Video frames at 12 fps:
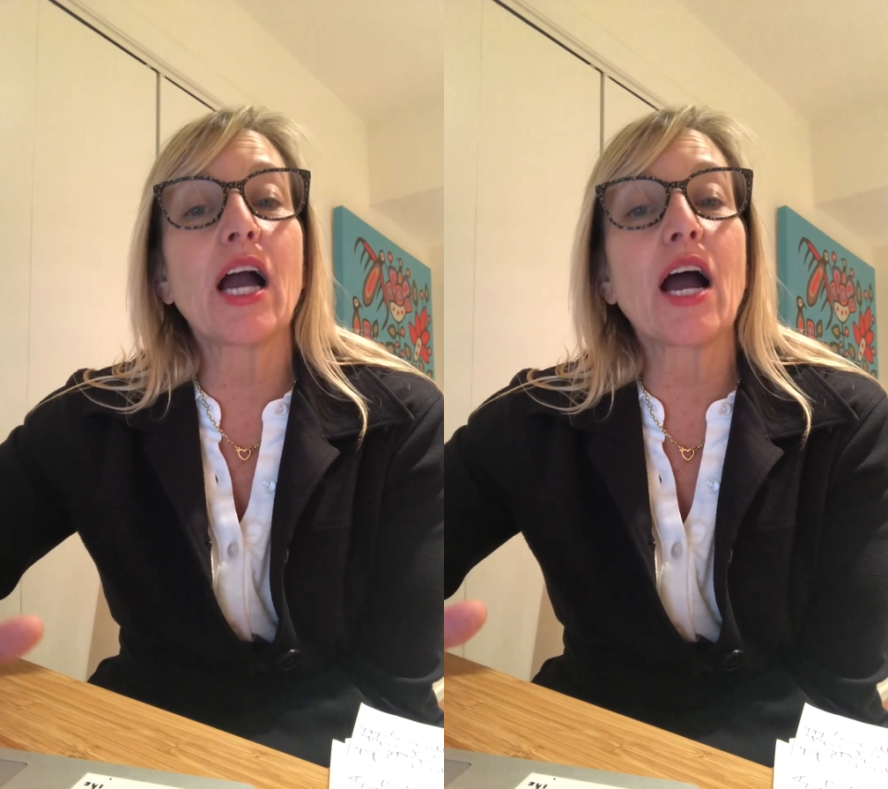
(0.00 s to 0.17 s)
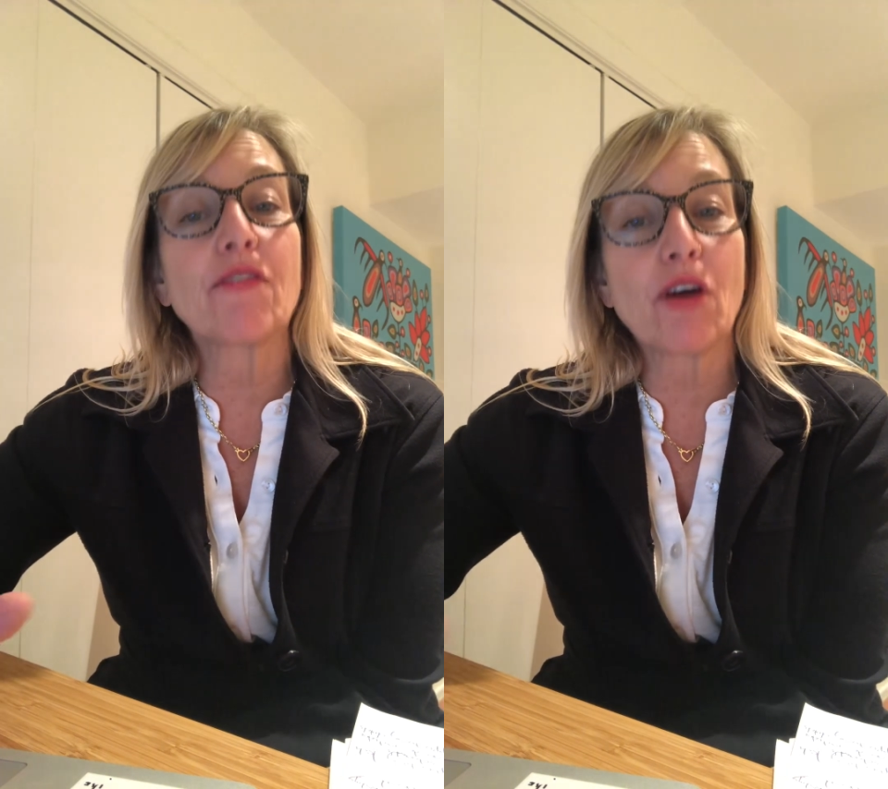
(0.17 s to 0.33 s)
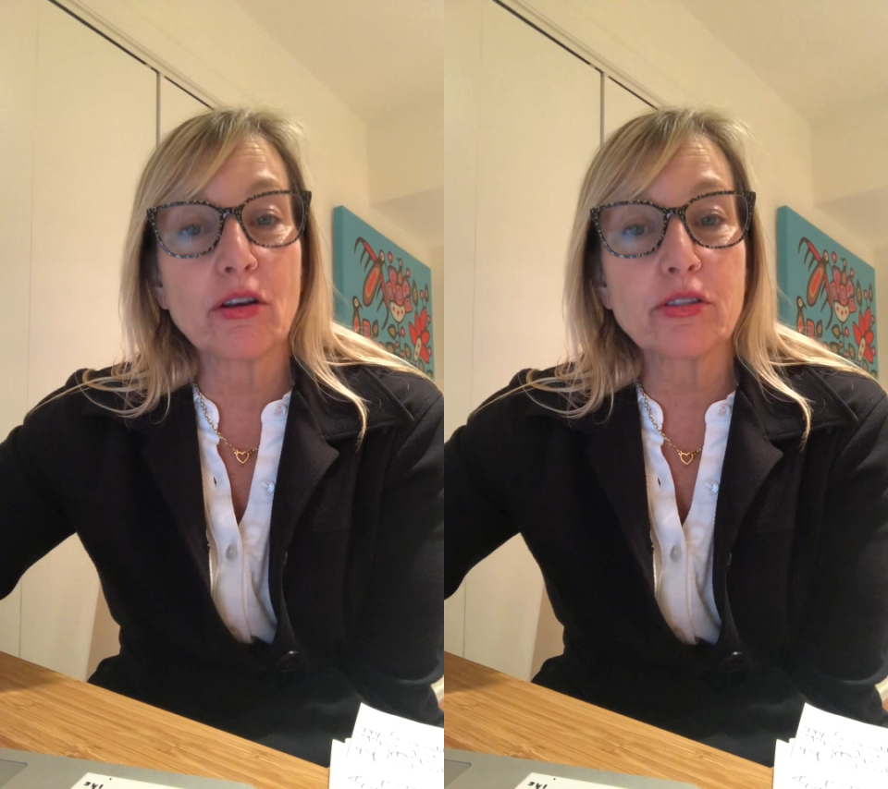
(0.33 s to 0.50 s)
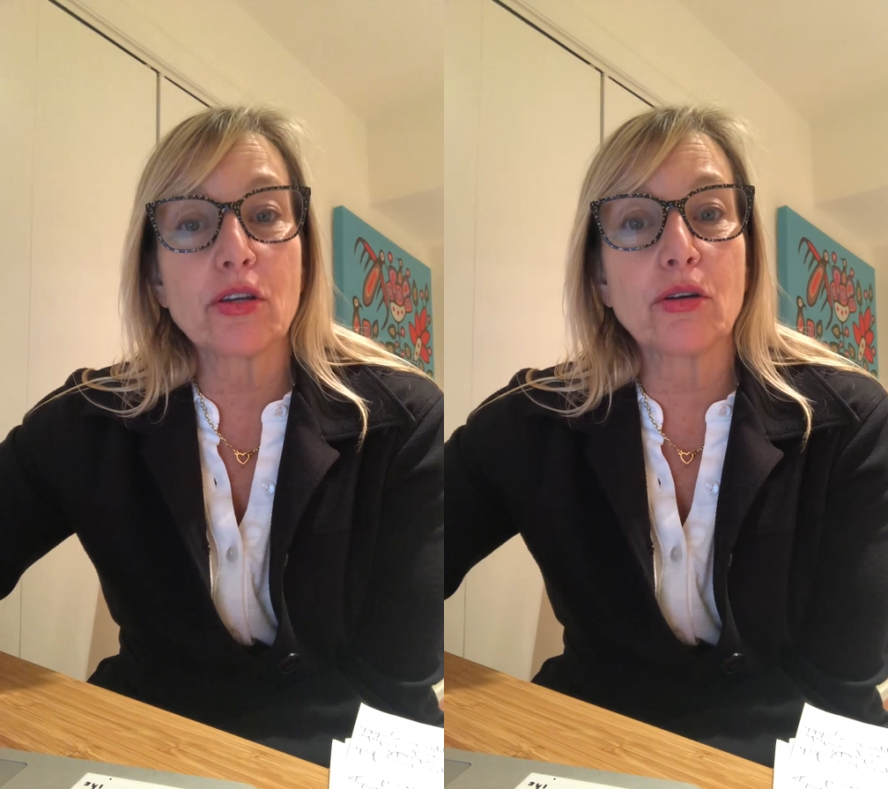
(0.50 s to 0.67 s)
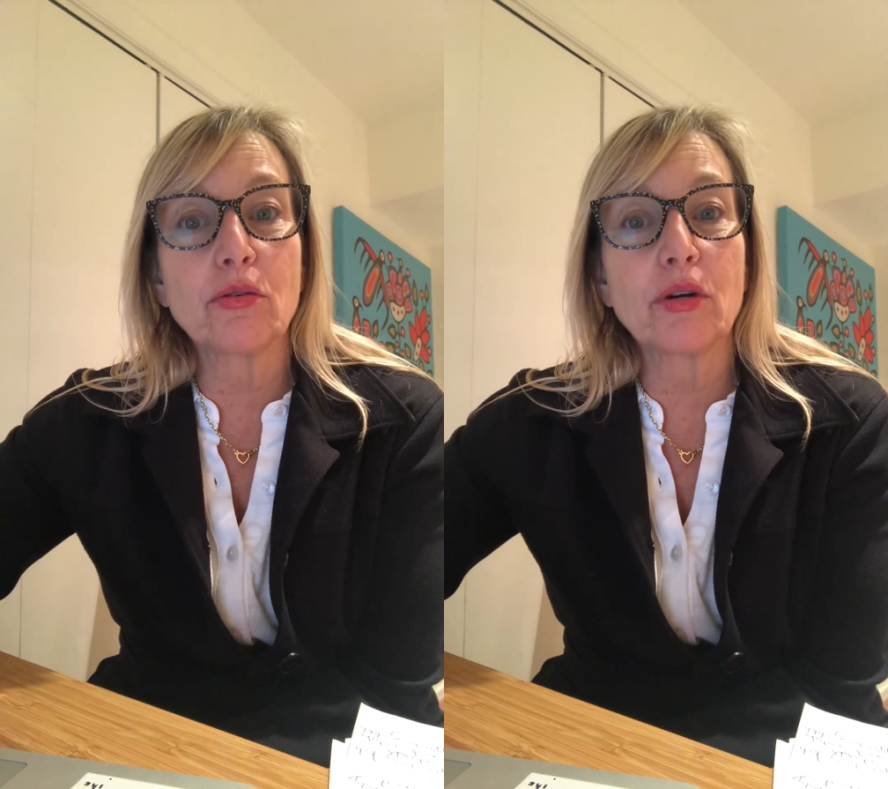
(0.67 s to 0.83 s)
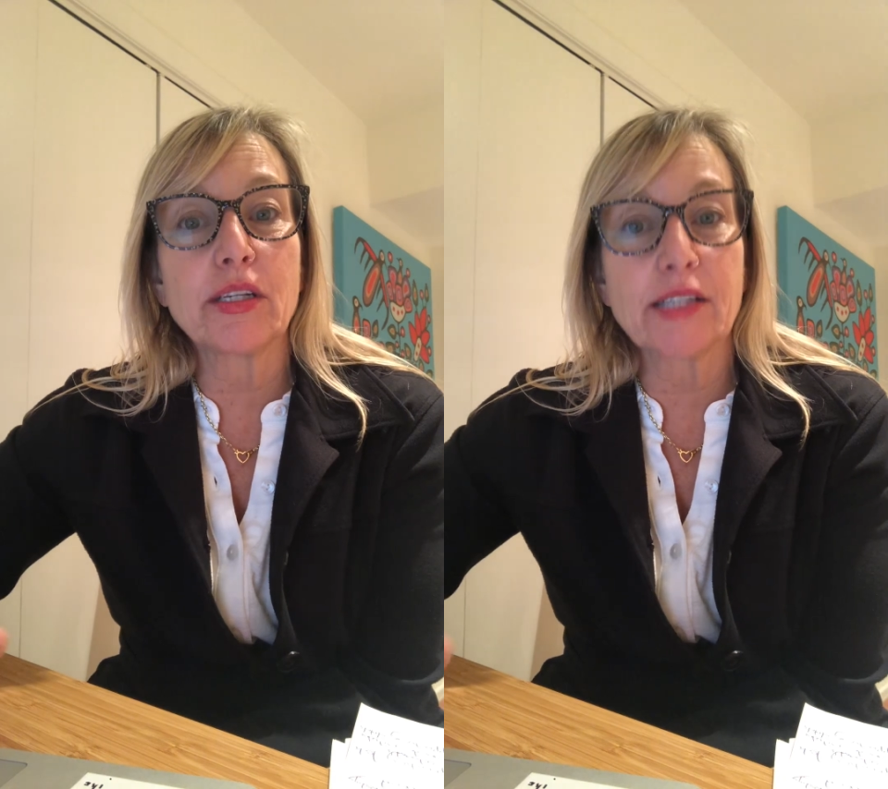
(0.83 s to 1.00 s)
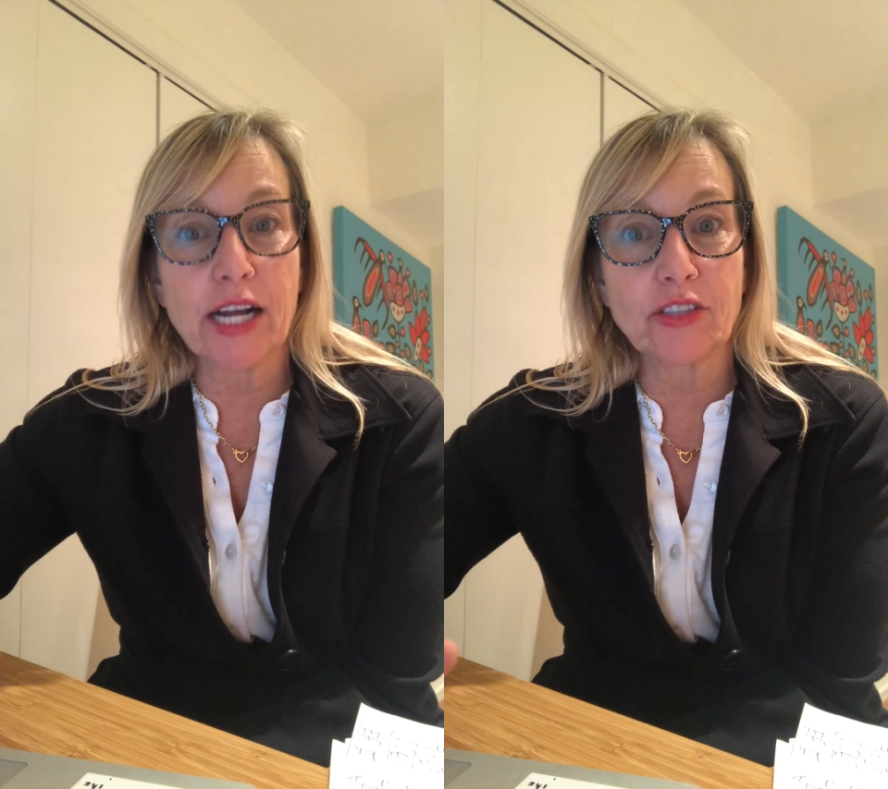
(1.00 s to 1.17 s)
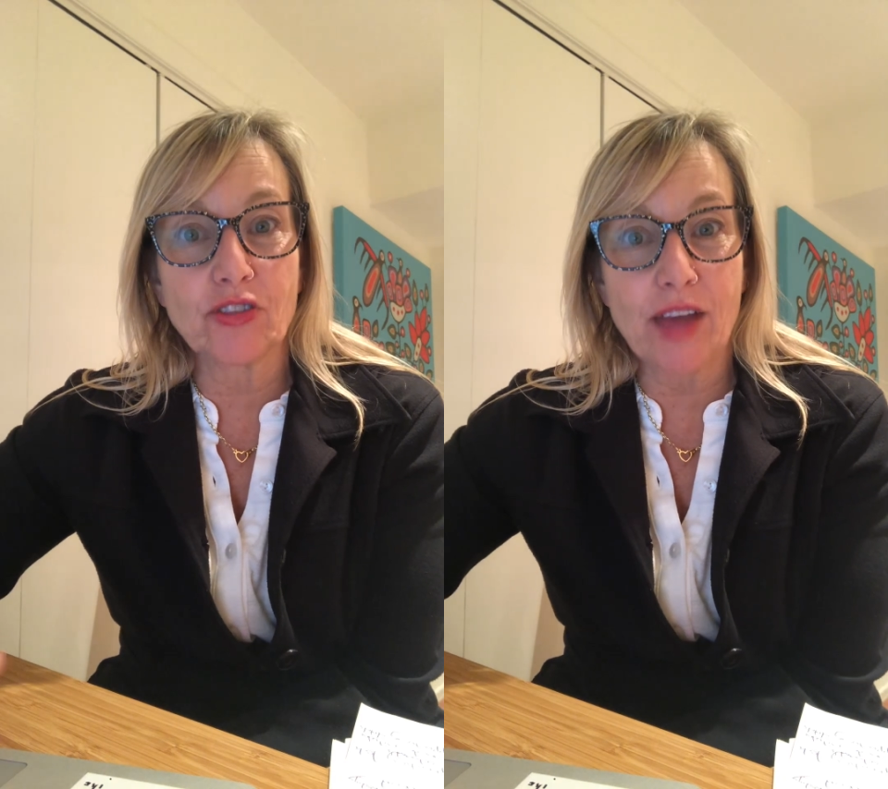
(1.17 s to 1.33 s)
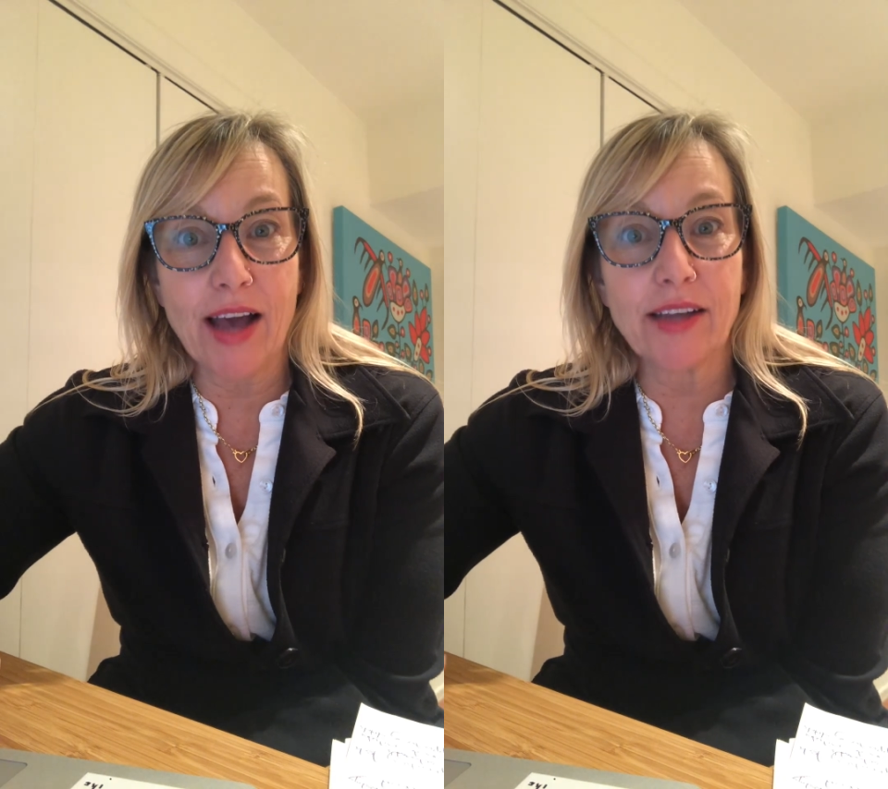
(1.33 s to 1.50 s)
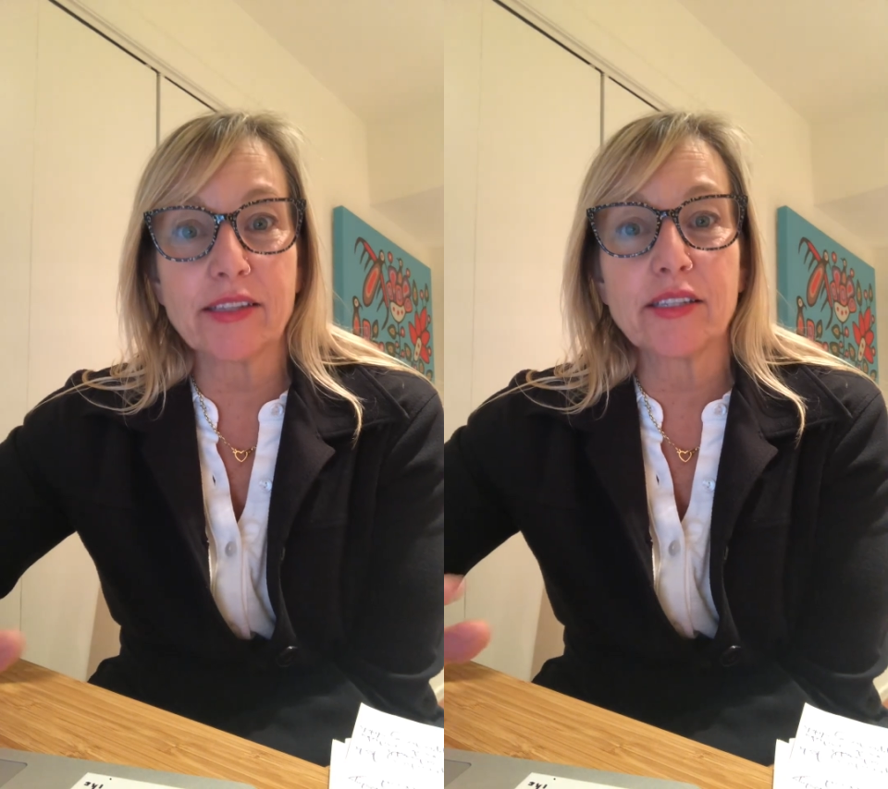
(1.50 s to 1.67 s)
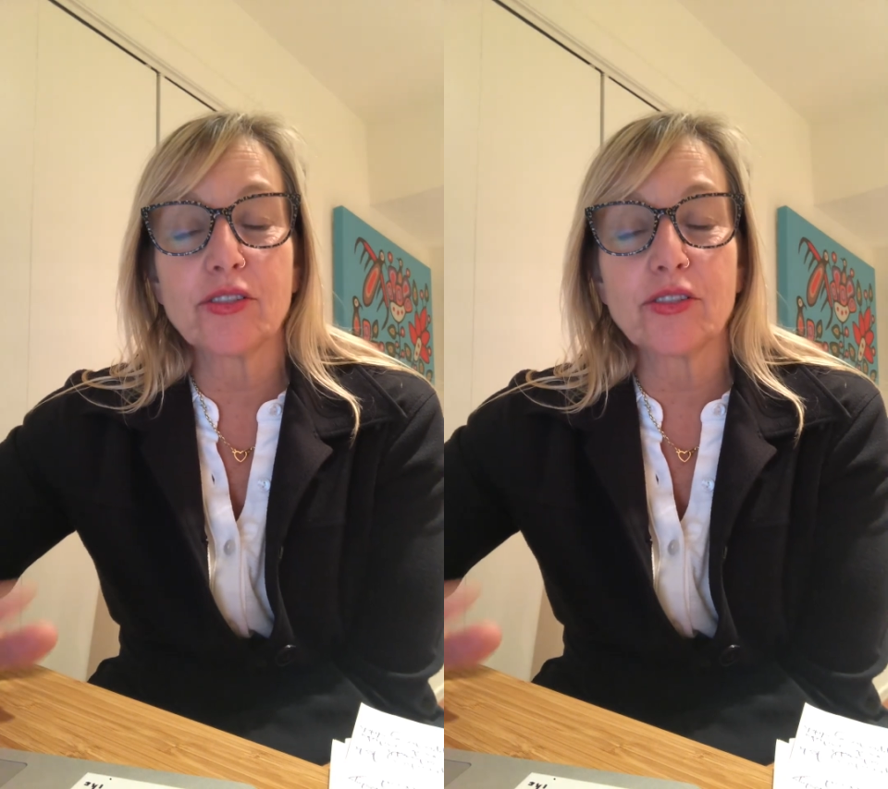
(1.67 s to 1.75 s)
I've also attached that